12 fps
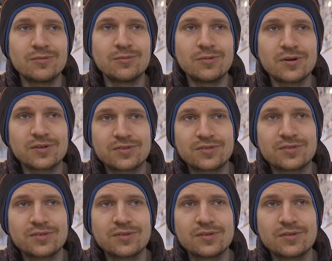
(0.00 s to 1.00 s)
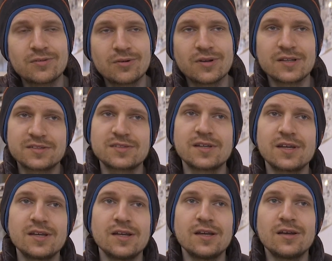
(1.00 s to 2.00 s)
was, well, let's
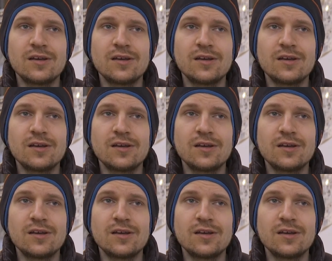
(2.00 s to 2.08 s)
say